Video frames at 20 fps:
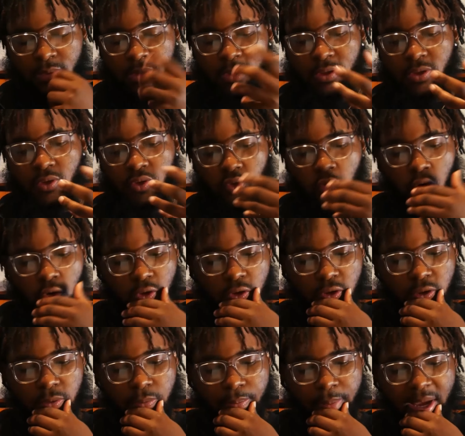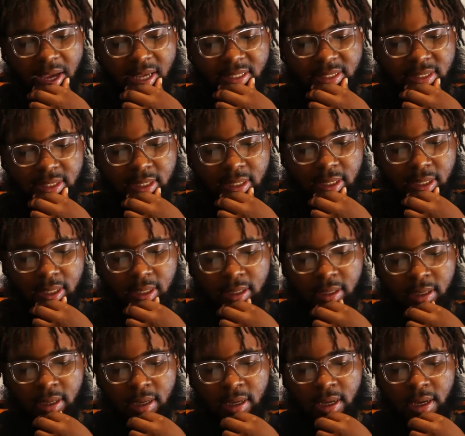source, basically,
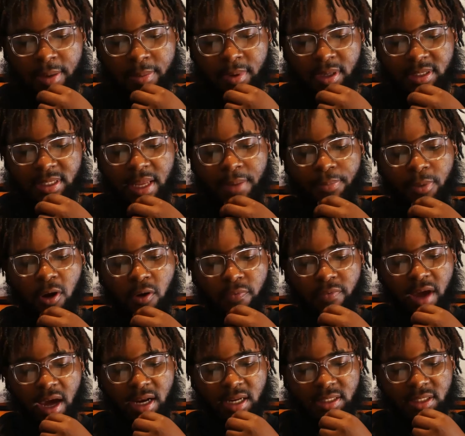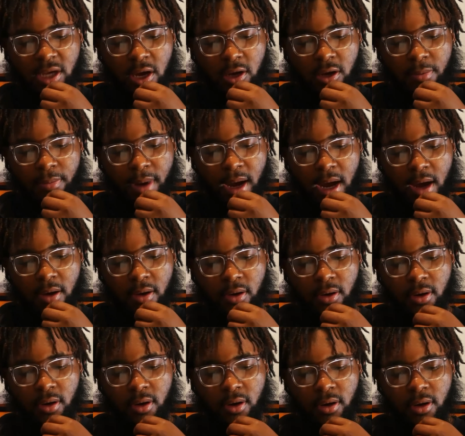because they both kind of talk
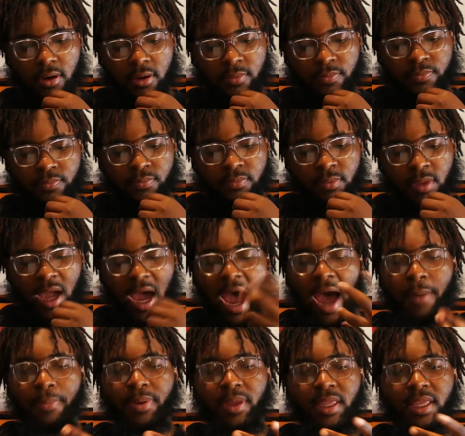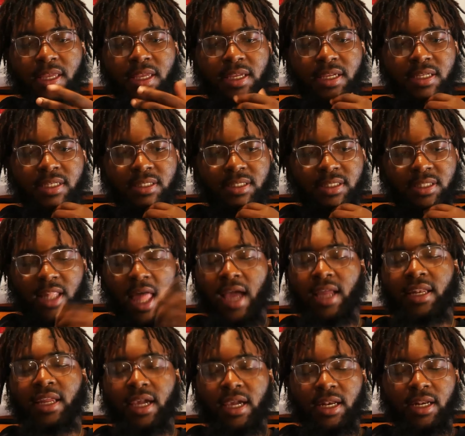about IPs,
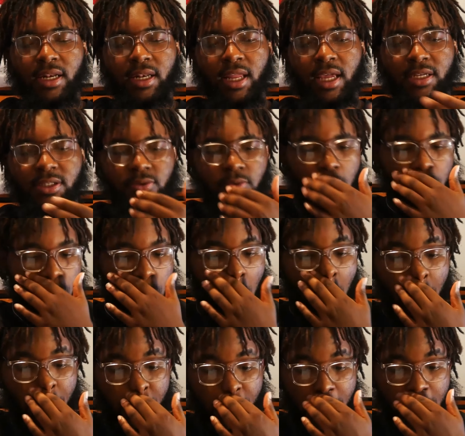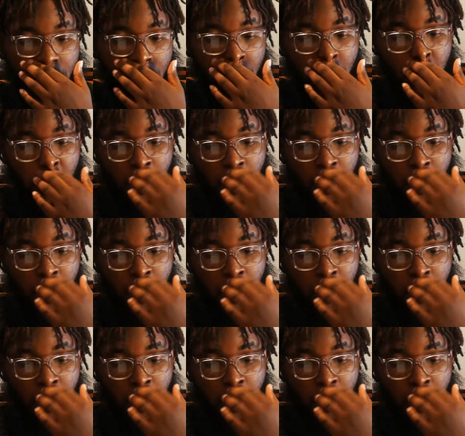like the intellectual property